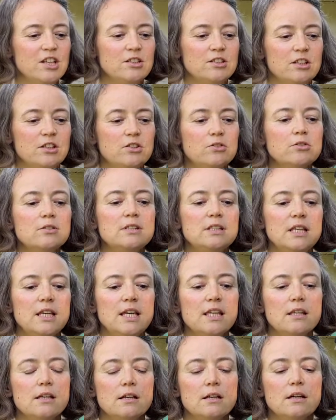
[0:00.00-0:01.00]
So you'll
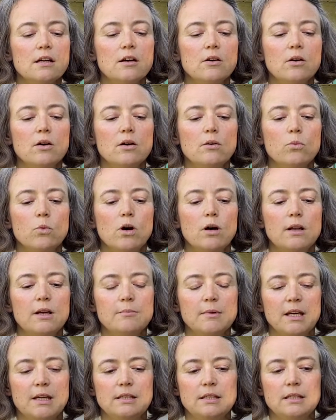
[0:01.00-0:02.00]
see that while
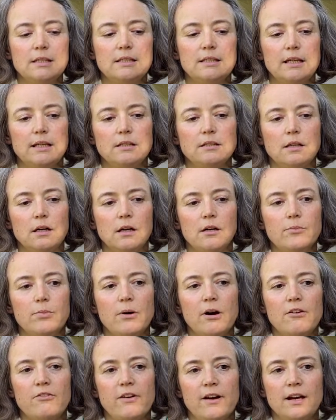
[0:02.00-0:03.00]
I'm getting set up,
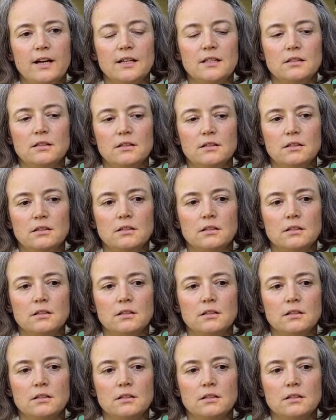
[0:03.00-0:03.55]
I've had the